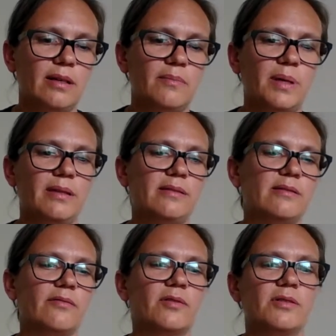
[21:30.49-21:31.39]
But this
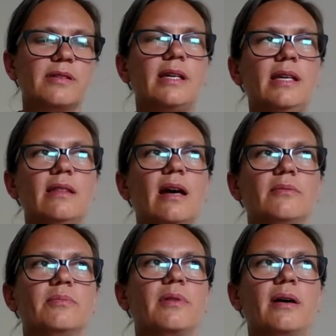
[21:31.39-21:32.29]
is, of course, key
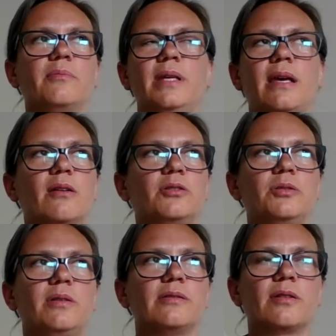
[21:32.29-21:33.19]
that we cannot
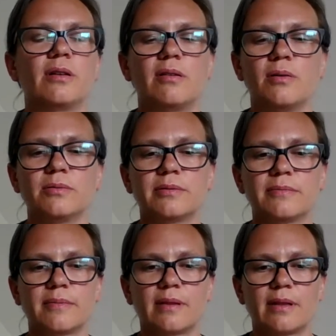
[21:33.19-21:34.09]
do this on our own.
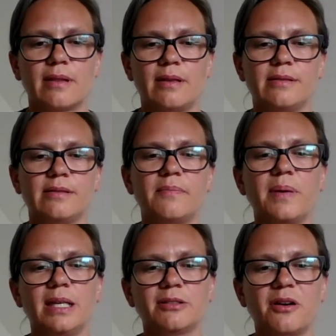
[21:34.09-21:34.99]
This is a
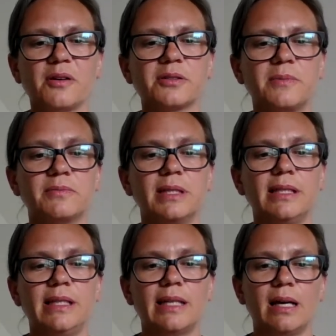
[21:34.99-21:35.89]
big task. We
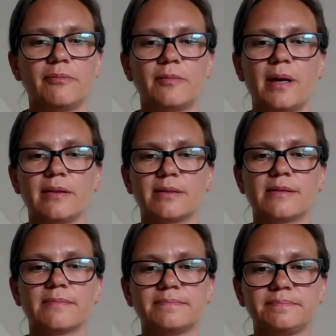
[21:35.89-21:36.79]
really need help from others.